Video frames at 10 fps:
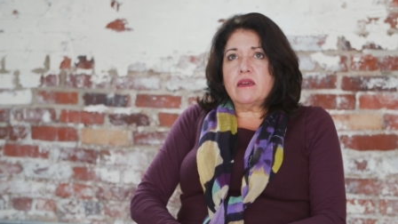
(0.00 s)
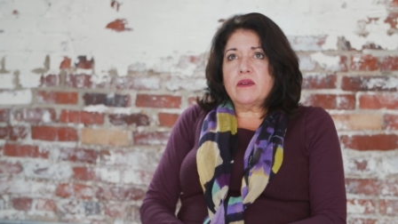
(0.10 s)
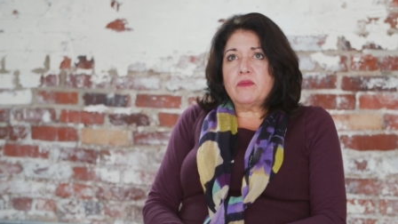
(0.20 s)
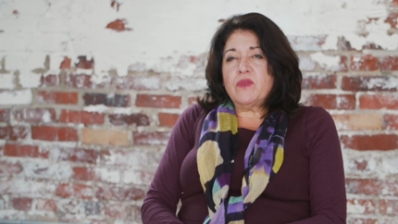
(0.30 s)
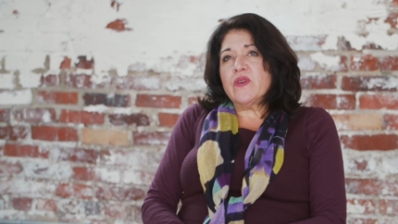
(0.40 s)

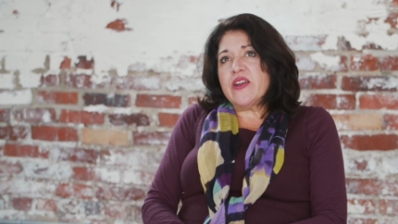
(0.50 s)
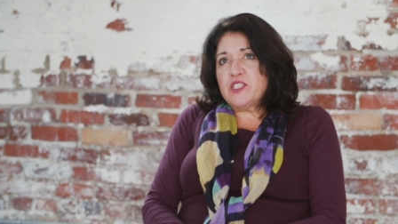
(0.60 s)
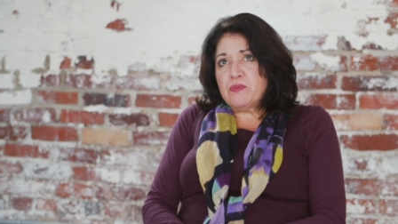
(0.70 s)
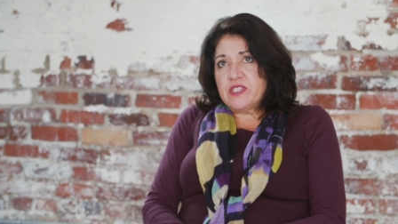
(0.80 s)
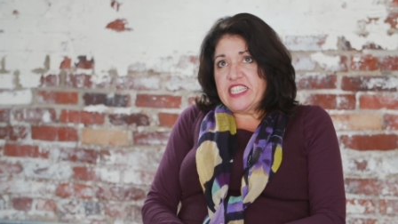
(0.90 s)
um, their
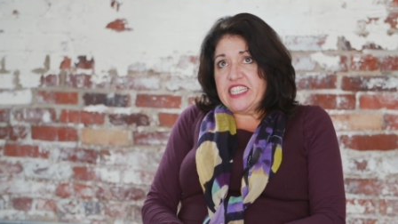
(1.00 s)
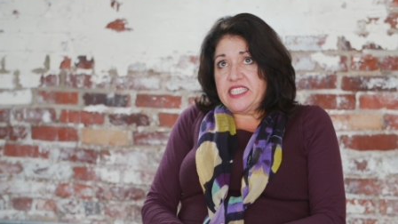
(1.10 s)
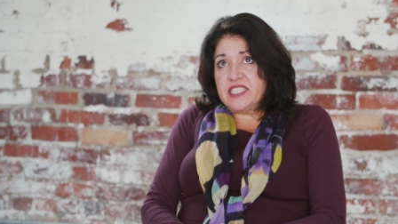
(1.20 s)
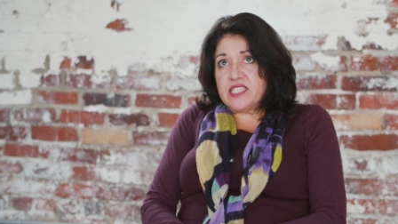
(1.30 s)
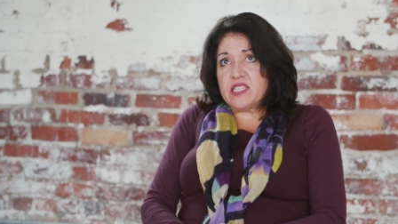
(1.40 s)

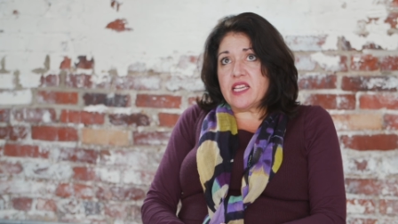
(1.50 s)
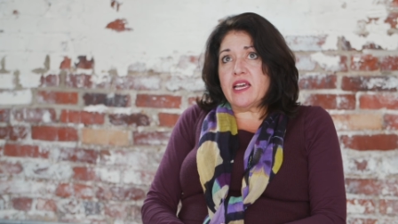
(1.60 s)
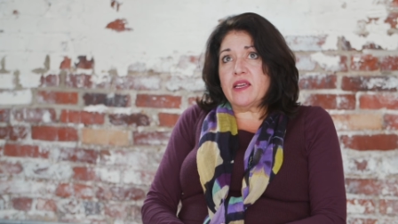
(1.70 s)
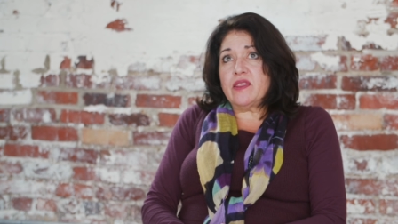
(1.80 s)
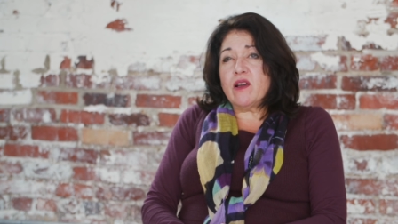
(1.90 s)
expertise.
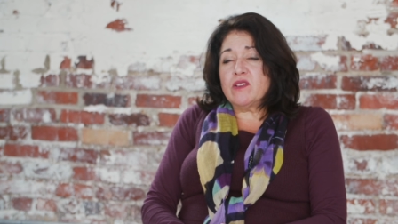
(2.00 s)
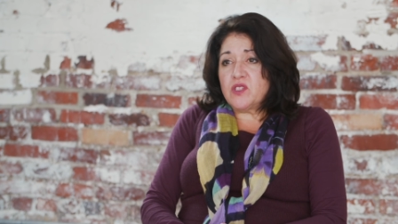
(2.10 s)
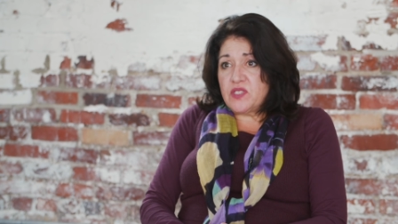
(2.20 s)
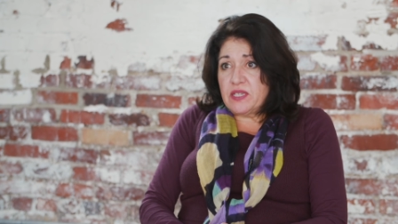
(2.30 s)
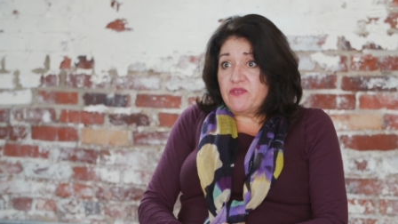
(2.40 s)
Uh, they
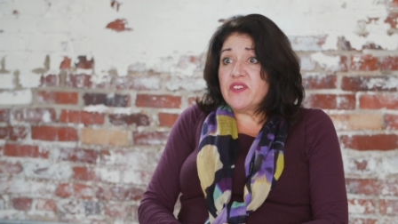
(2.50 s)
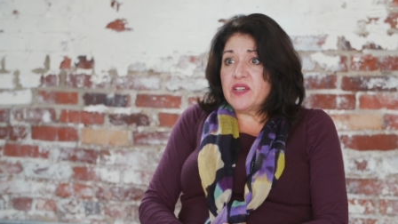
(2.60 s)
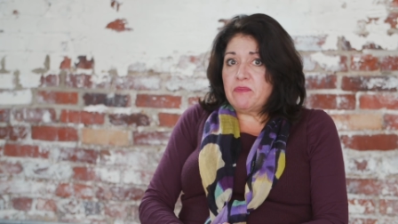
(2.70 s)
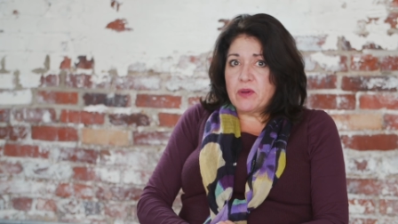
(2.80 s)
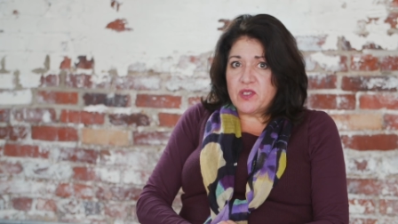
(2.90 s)
also seem
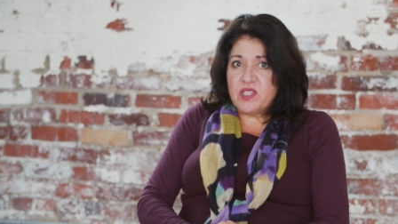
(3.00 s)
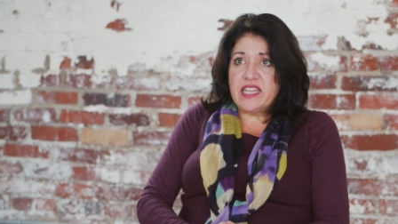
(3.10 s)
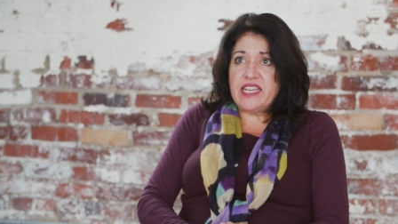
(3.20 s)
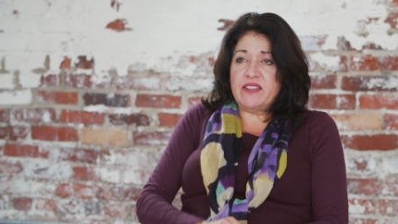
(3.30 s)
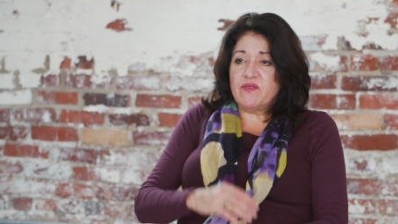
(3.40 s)
very
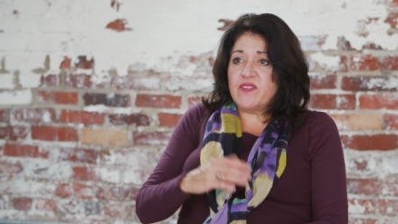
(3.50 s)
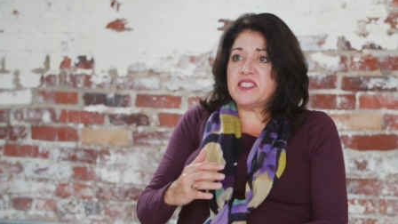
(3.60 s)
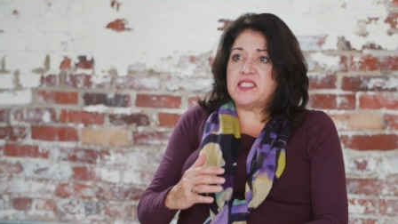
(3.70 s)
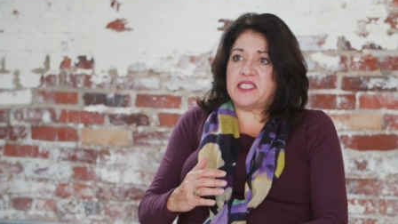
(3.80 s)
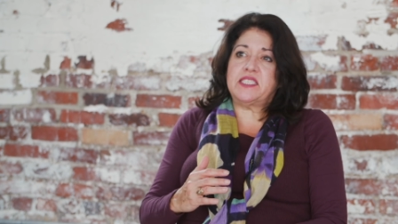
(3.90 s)
personally
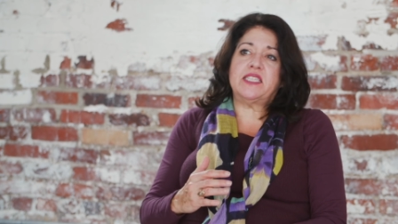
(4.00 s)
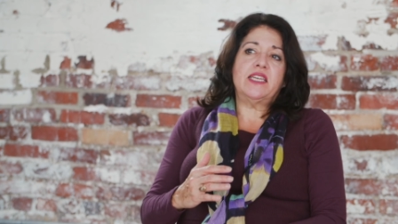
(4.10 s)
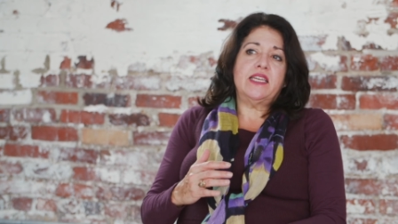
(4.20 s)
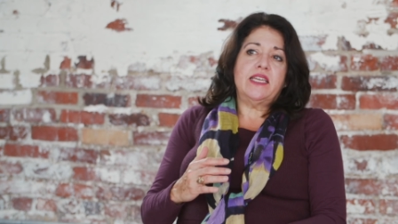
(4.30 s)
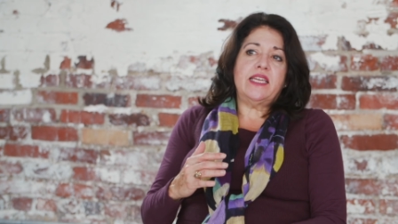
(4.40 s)
invested
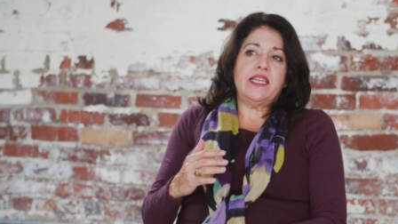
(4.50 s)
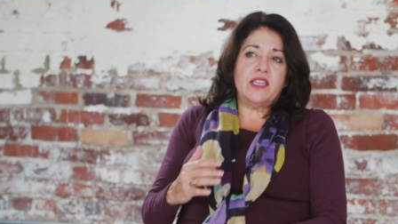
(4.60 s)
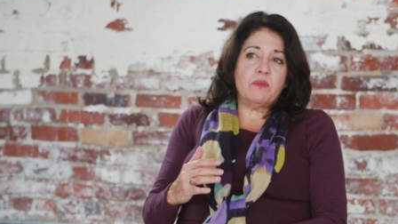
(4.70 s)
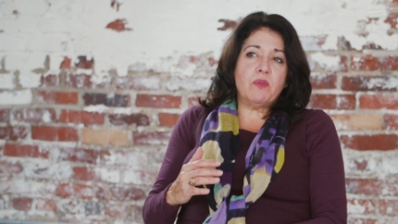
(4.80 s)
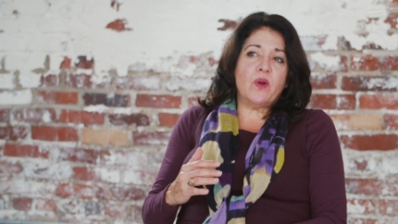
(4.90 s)

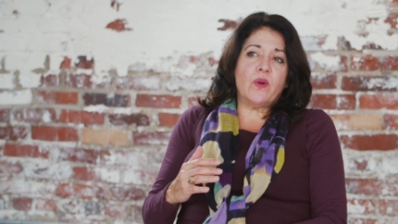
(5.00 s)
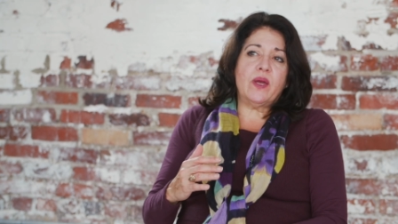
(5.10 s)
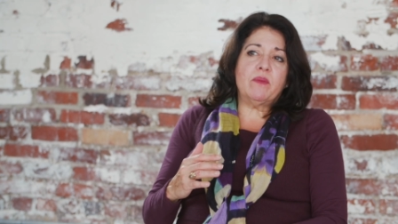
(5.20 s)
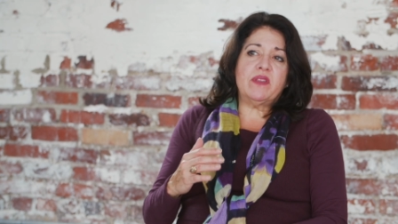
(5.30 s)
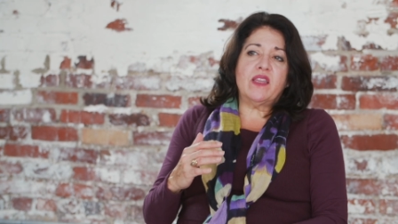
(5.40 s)
in the
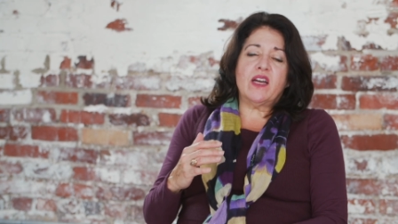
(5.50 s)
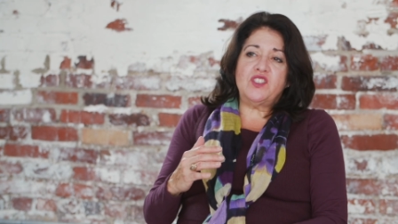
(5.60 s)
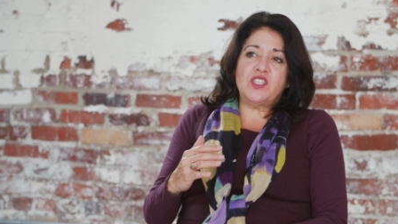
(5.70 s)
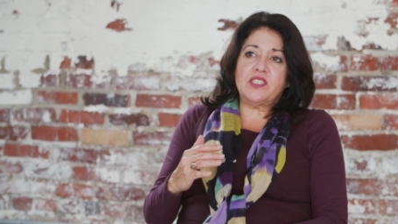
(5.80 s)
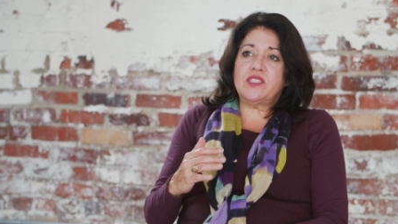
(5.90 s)
program and
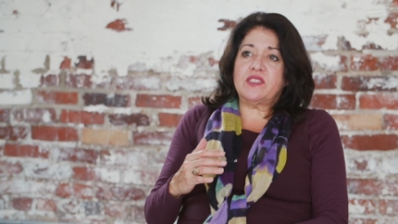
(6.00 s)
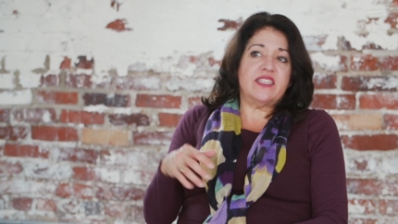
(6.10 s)
not just